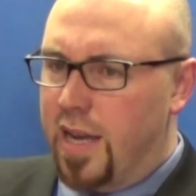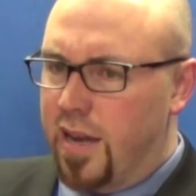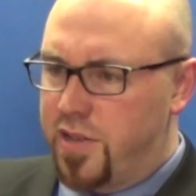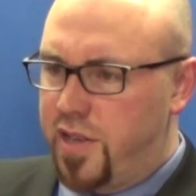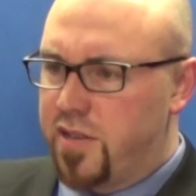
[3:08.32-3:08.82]

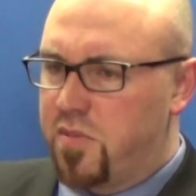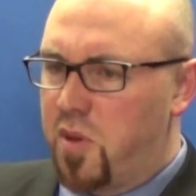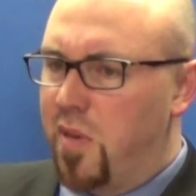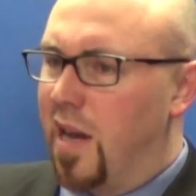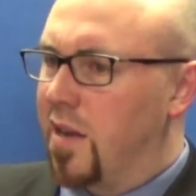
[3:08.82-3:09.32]
got a chance to
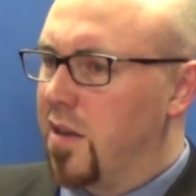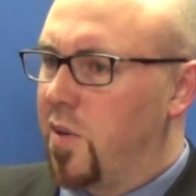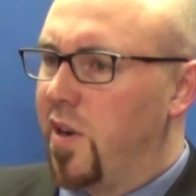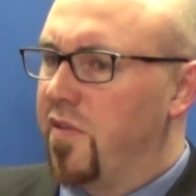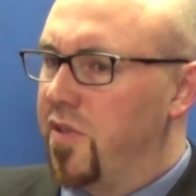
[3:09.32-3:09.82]
be back
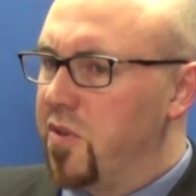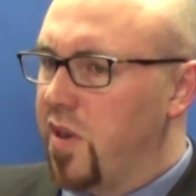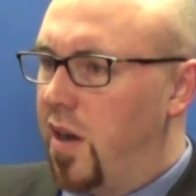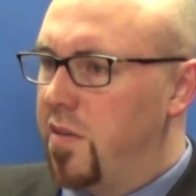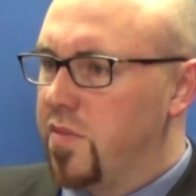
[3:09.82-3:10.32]
quite a few
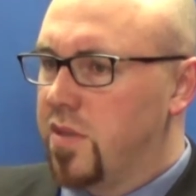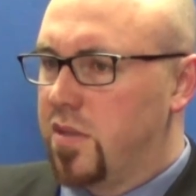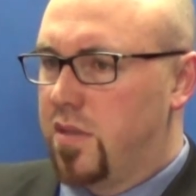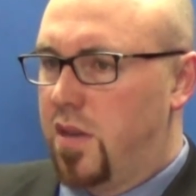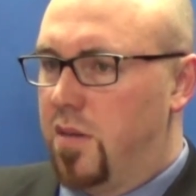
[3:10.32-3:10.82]

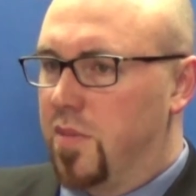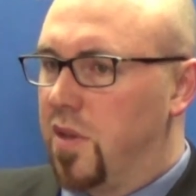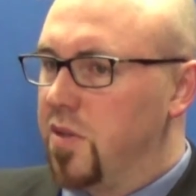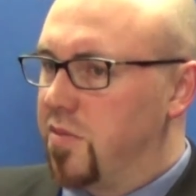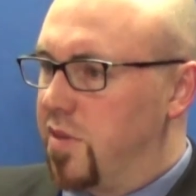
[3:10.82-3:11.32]
times,
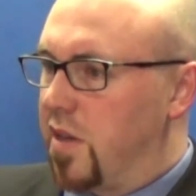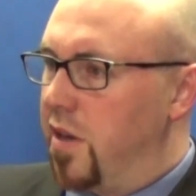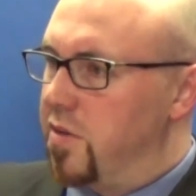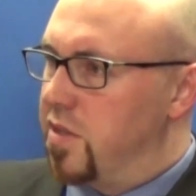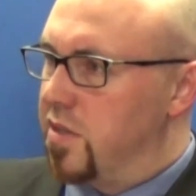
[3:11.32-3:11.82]
close with the
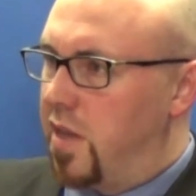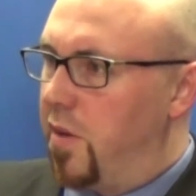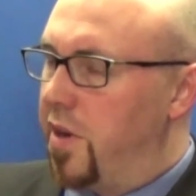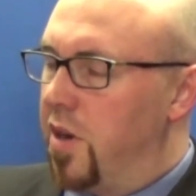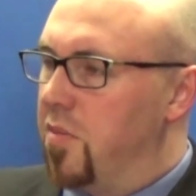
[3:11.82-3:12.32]
coaches that
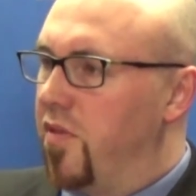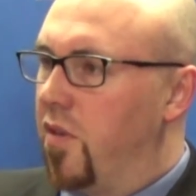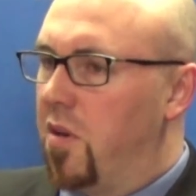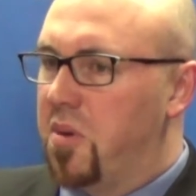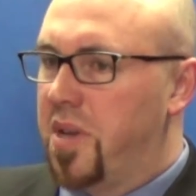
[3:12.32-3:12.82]
were here
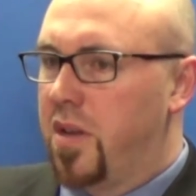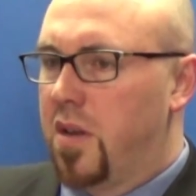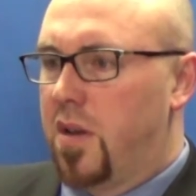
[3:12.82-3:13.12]
before me.